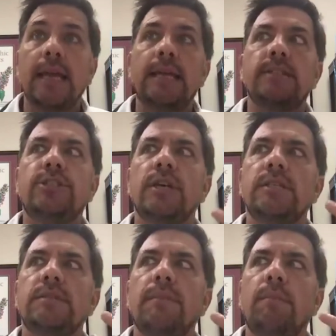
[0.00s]
is
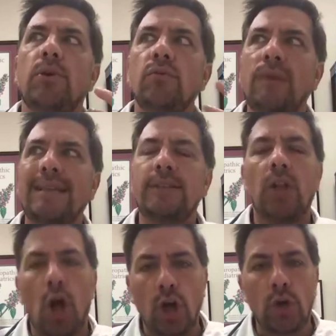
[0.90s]
just
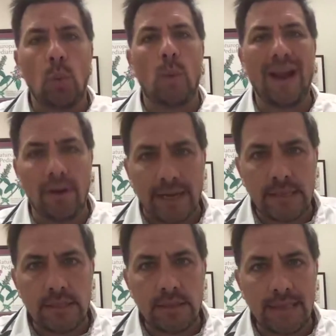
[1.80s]
parental
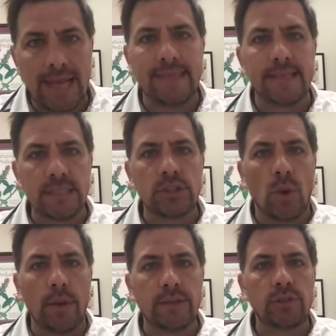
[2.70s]
unawareness that this is
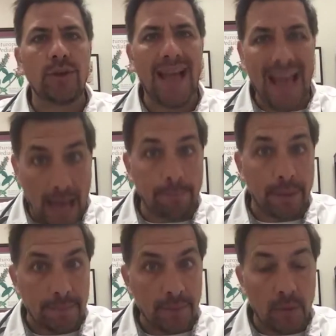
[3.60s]
going to
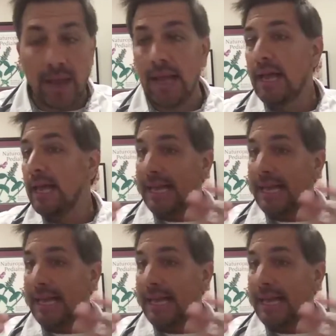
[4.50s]
happen. Okay.